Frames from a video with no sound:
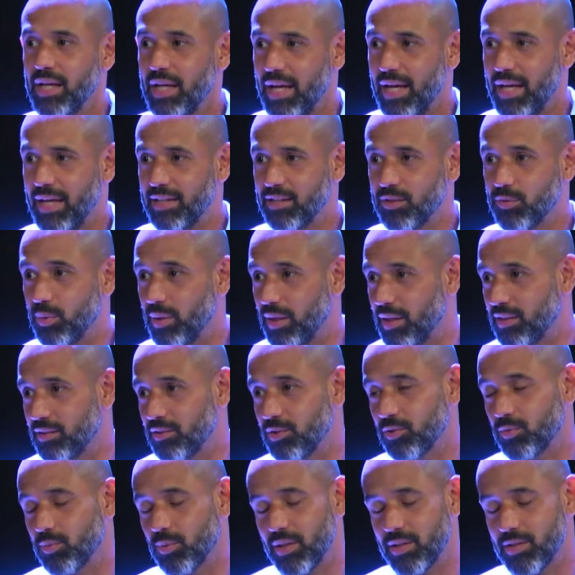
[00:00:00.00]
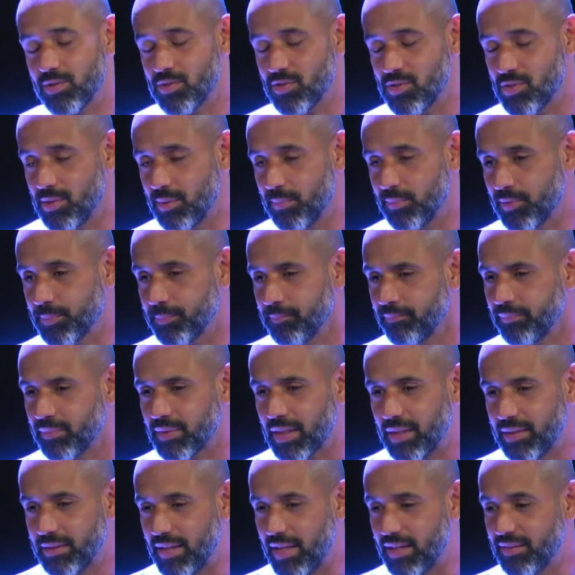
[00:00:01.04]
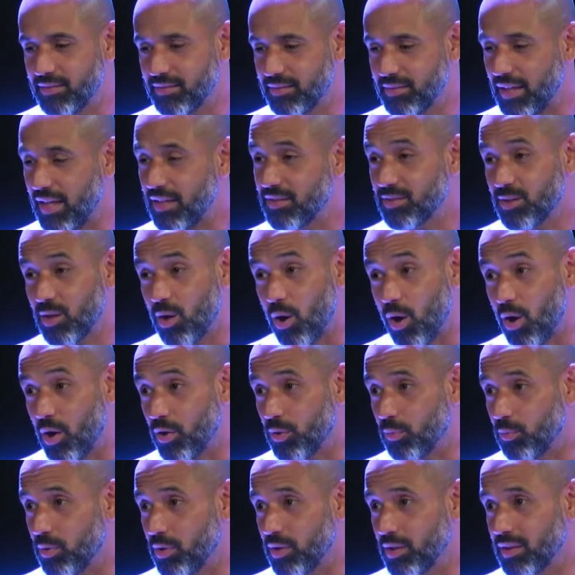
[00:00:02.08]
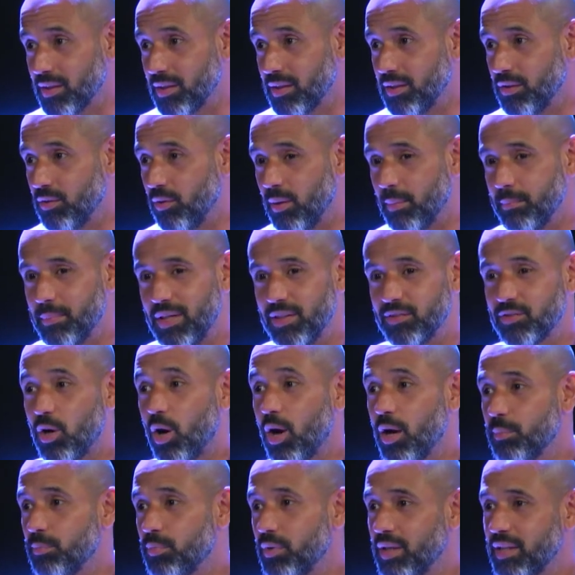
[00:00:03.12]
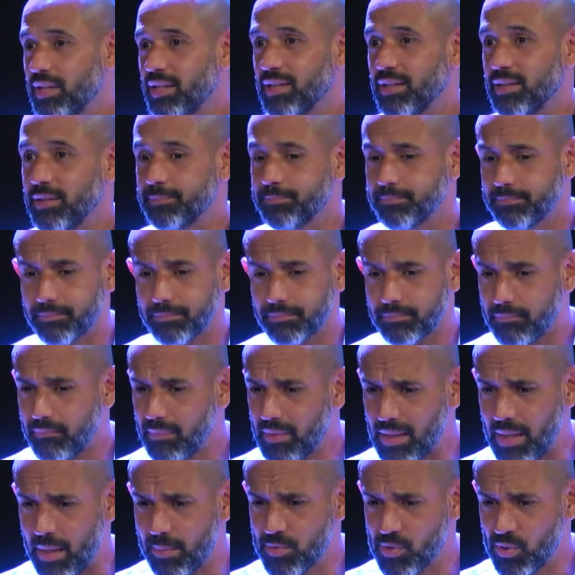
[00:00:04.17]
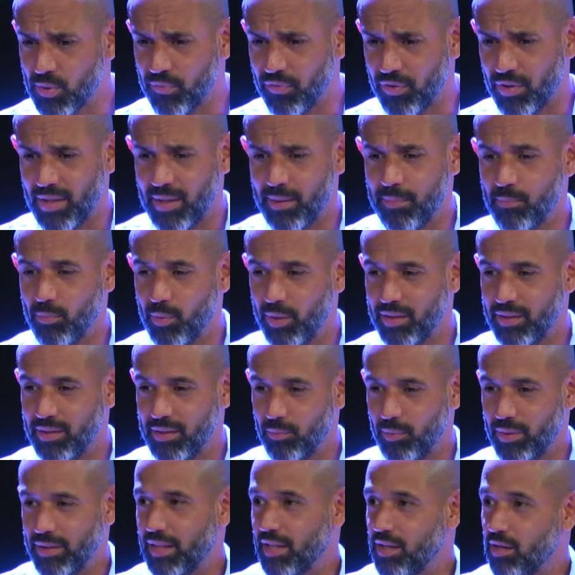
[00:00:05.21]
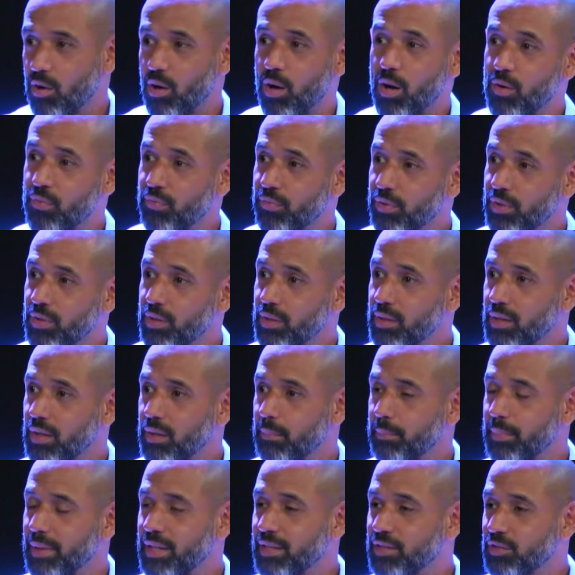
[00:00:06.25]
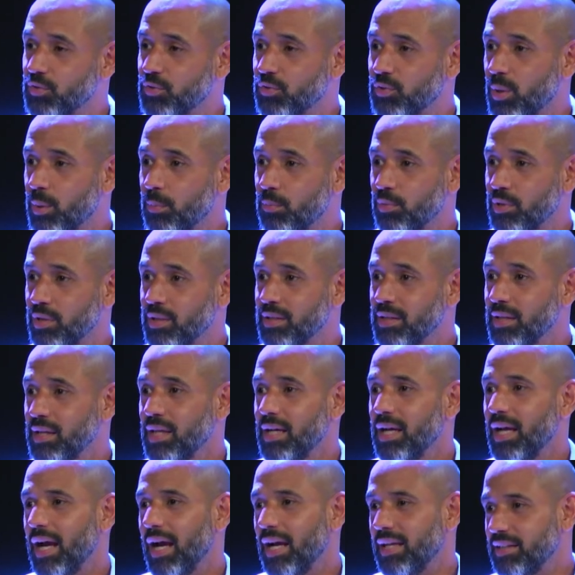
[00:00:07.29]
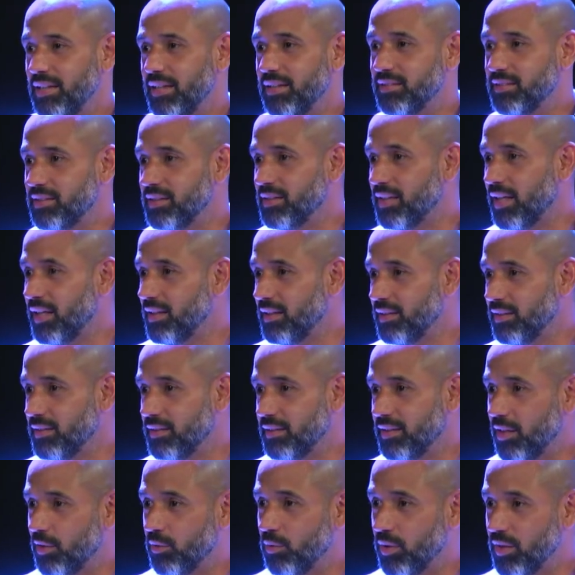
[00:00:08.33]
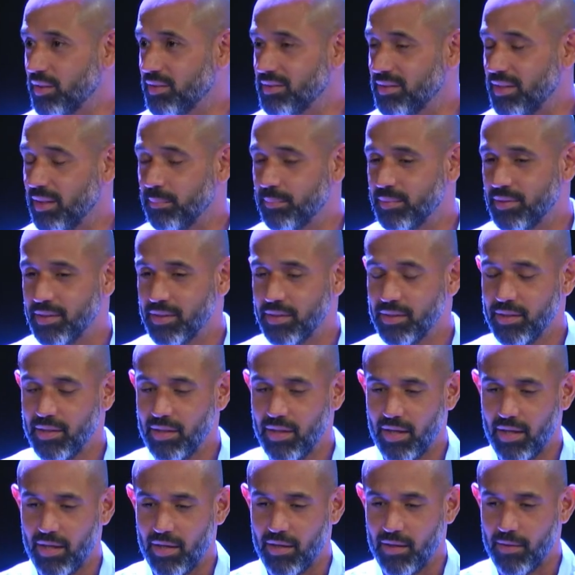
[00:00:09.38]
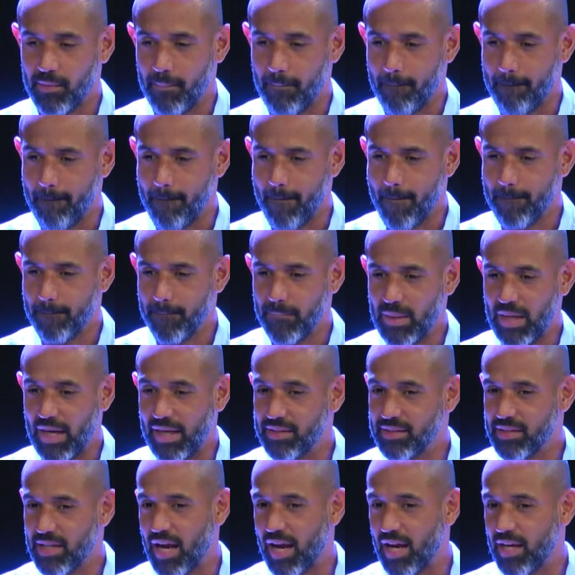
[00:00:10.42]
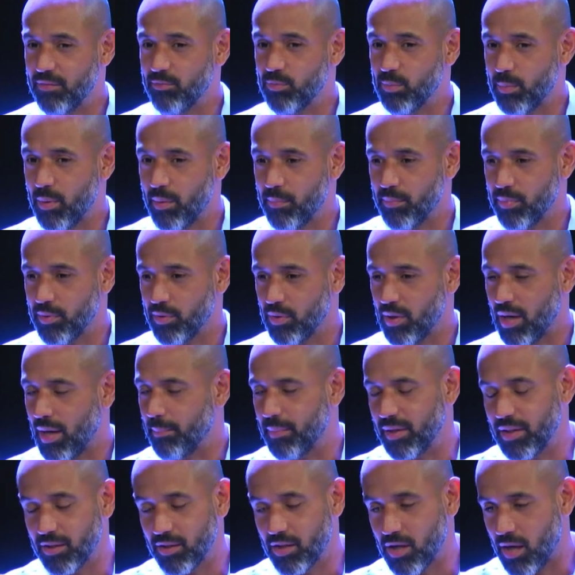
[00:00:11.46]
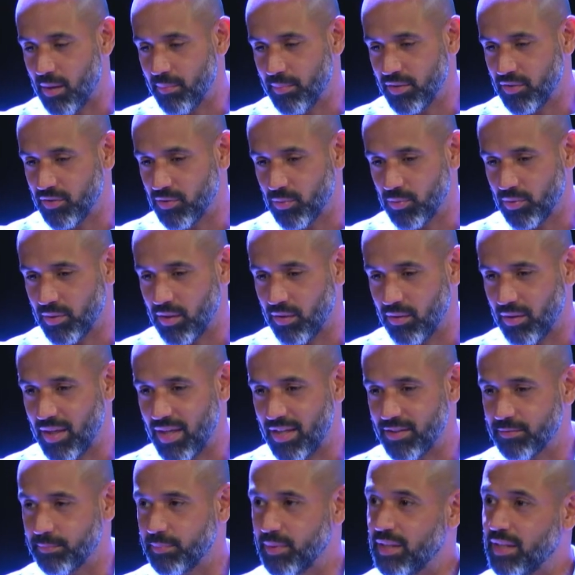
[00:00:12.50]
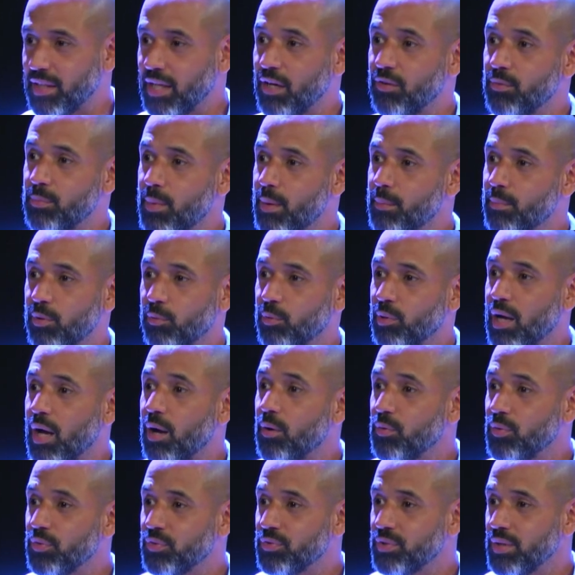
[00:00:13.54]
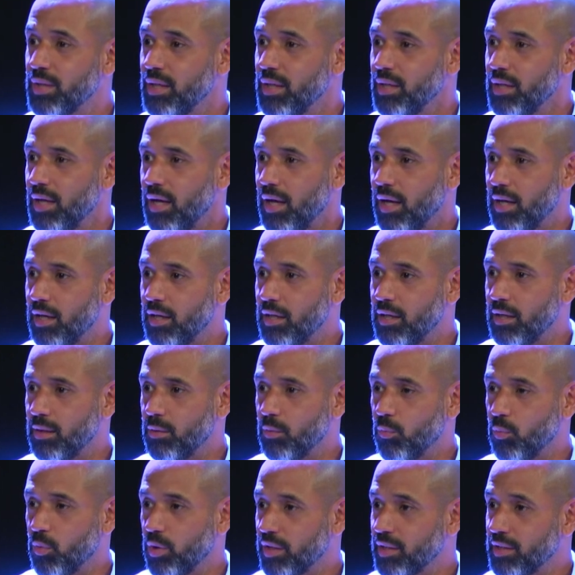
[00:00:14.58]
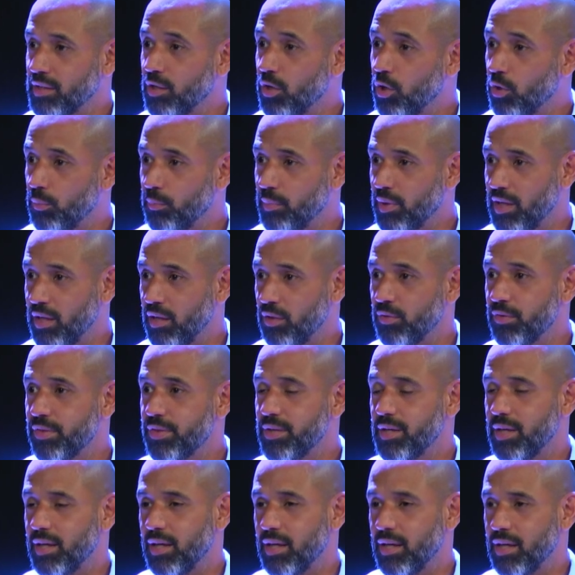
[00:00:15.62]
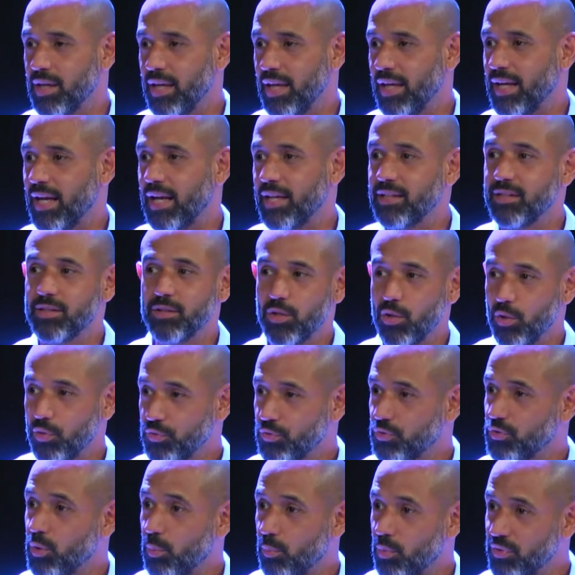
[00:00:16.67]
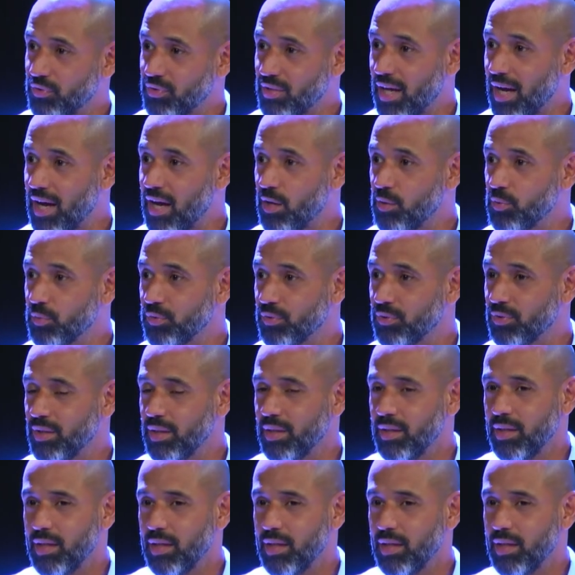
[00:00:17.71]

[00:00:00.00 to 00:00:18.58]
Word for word: and creating those relationships, that's the hard work. You know, it's heartbreaking, I'm sure, for them when they offer a bed to someone and they see that they don't accept it. I remember I made a comment during our last meeting. I remember when I was working home health and I'd go to someone's house.